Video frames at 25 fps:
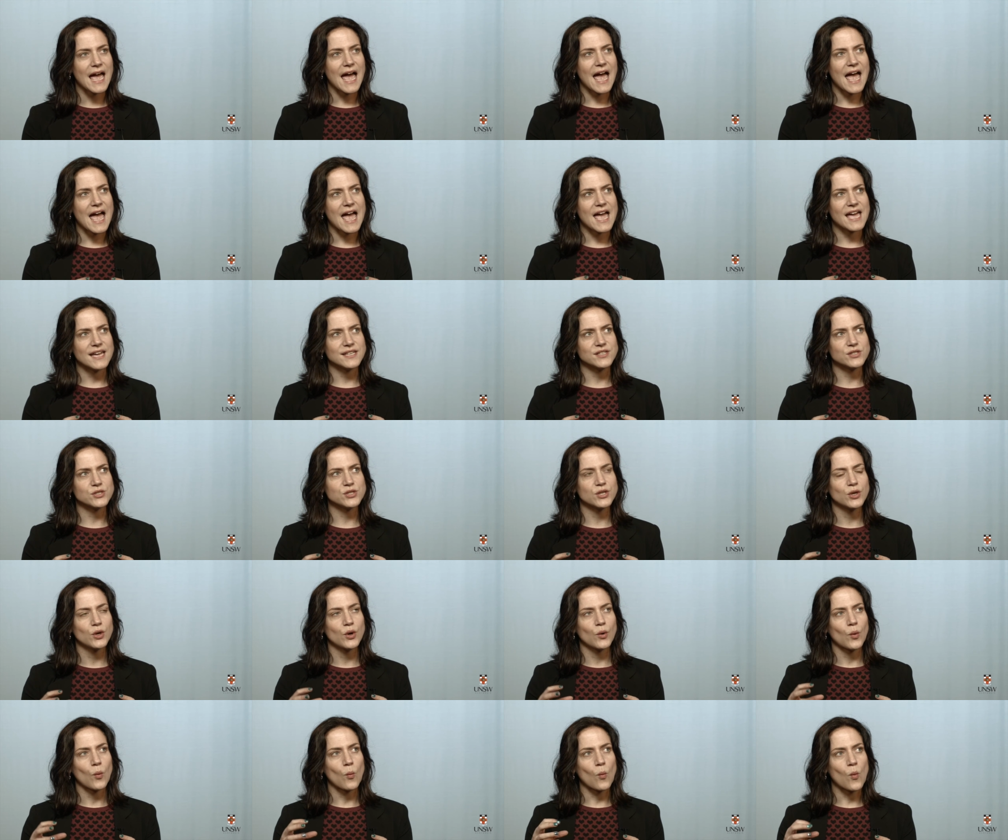and
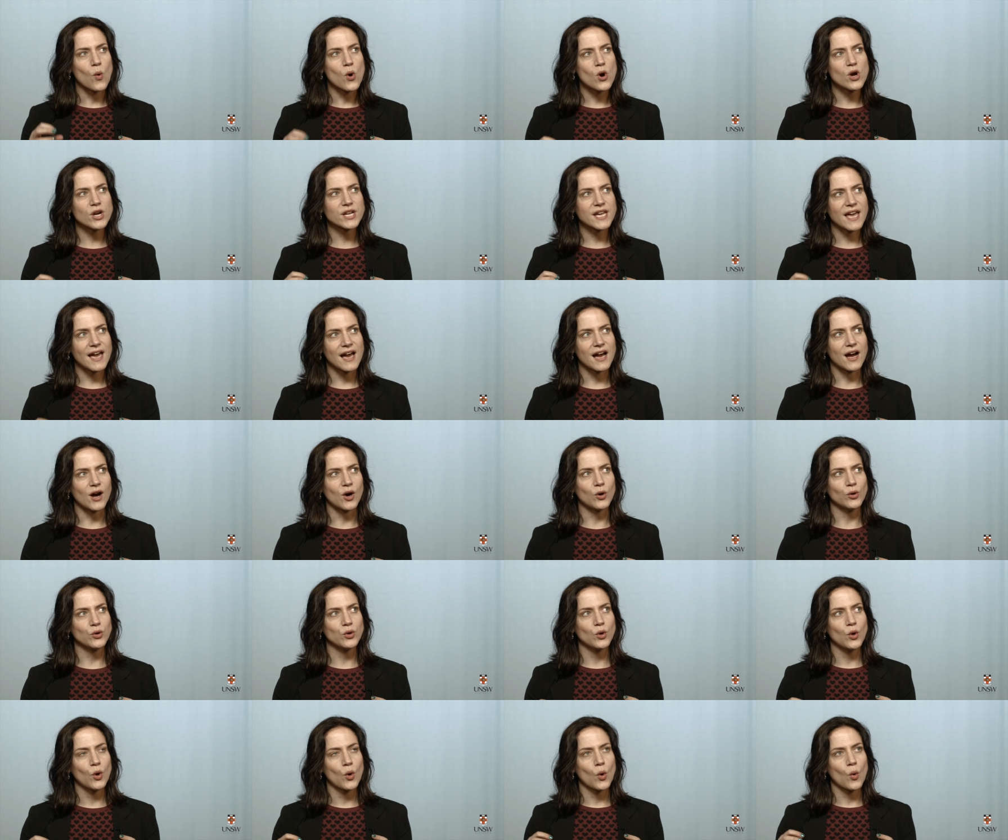work out
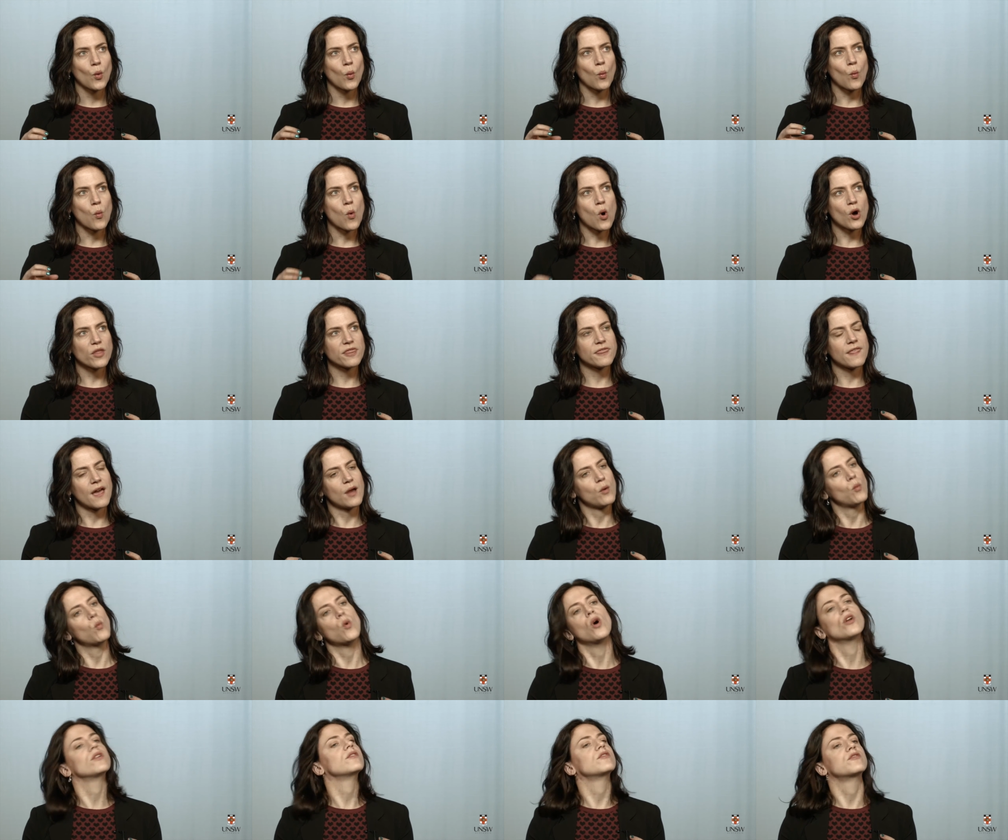what they
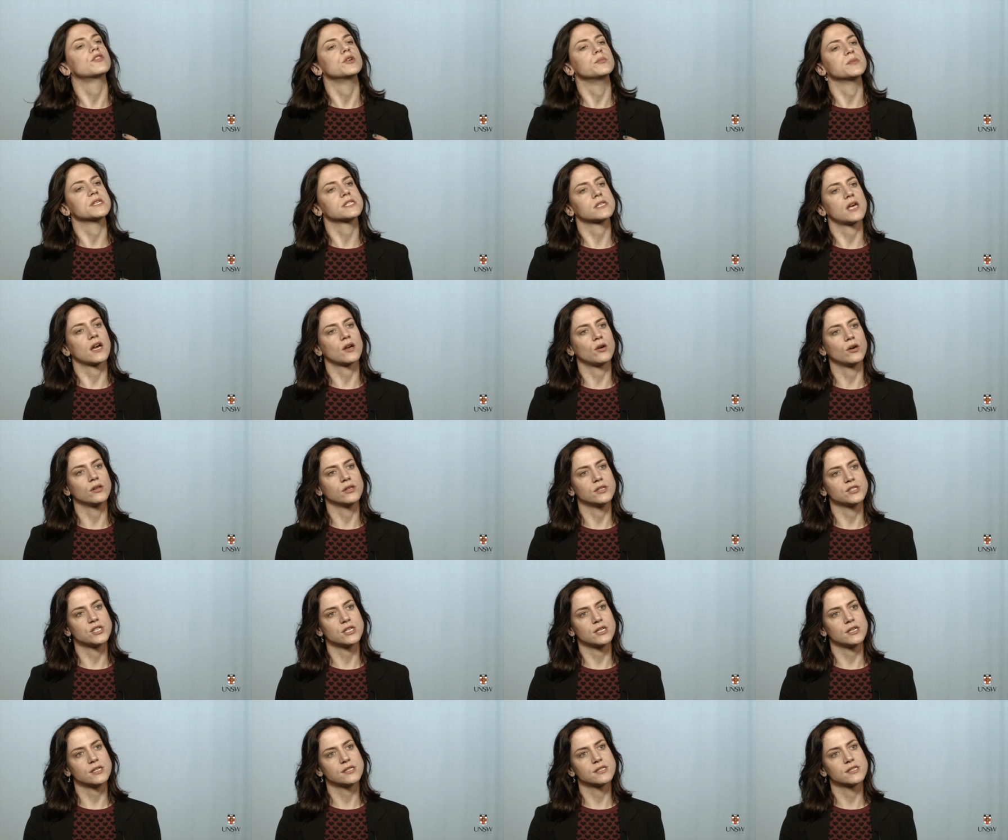want from a
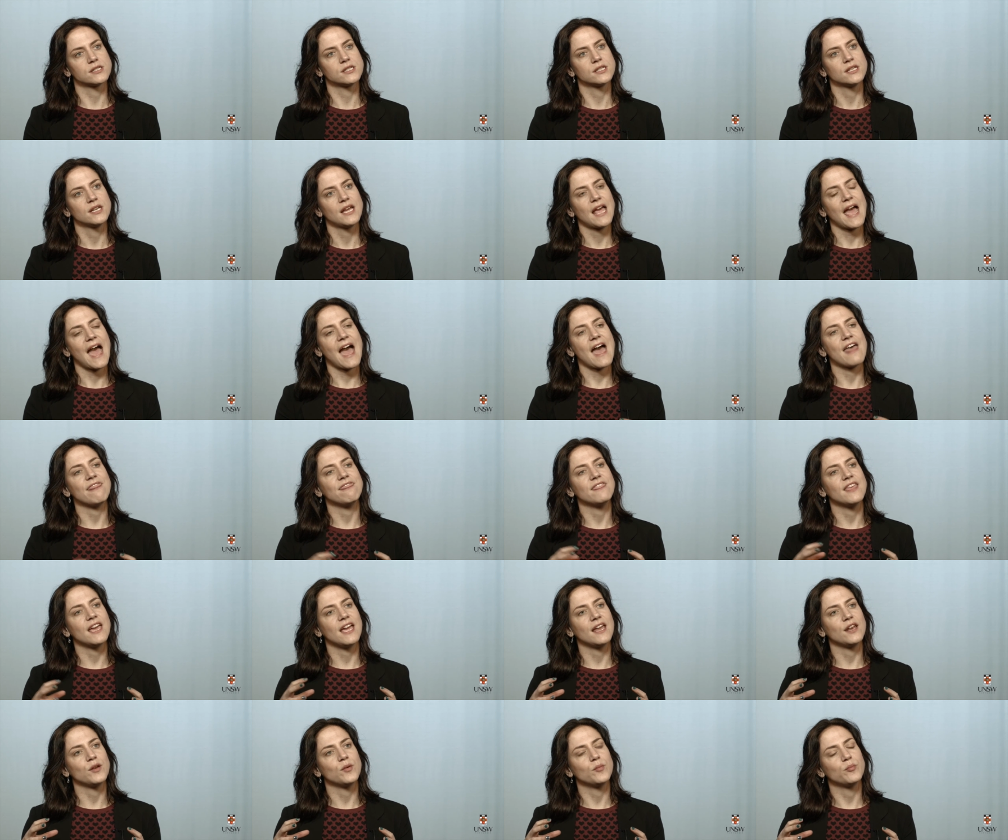psychologist and
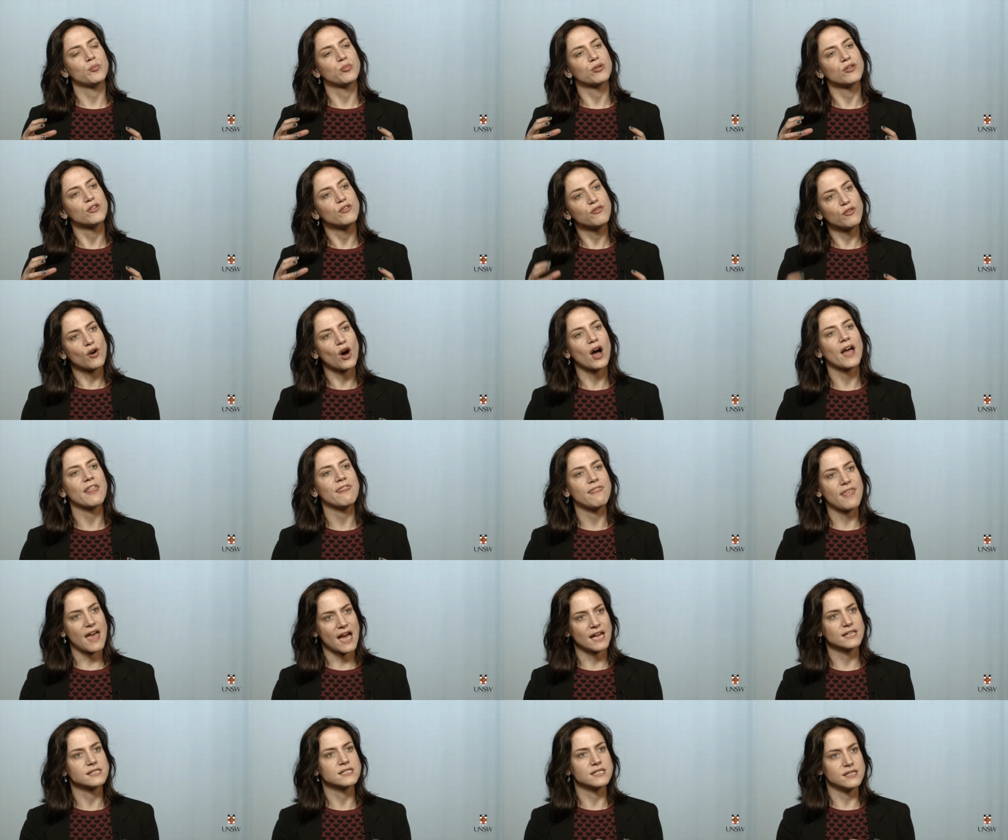then provide
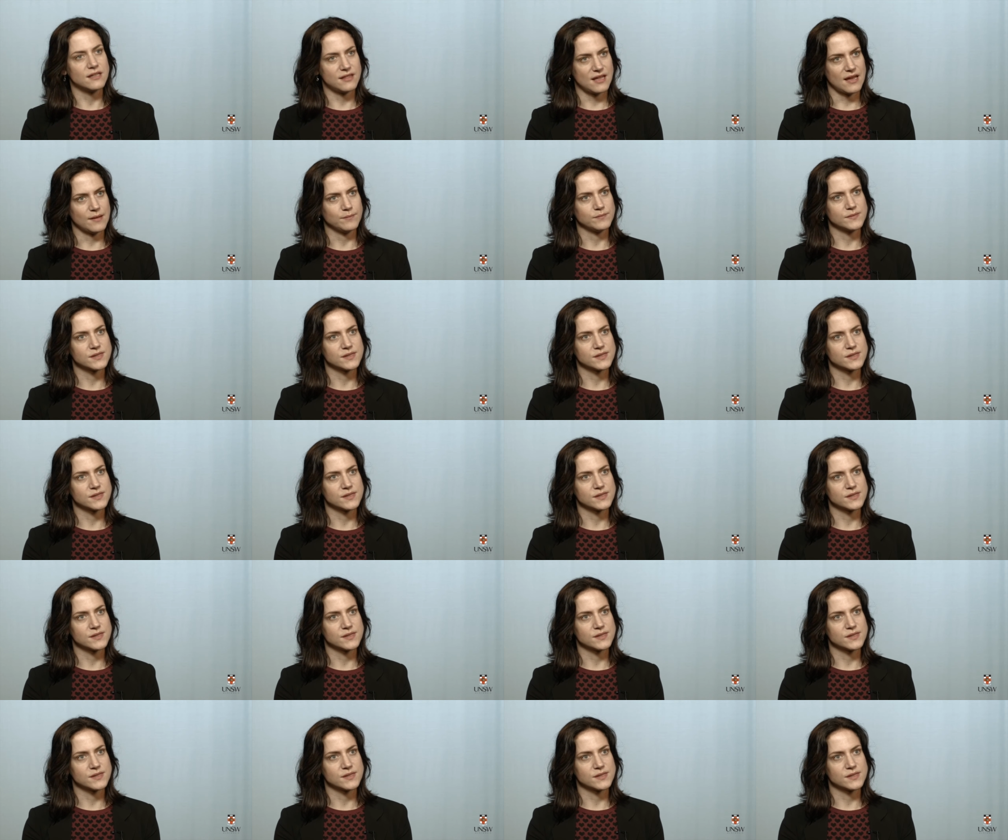that to them.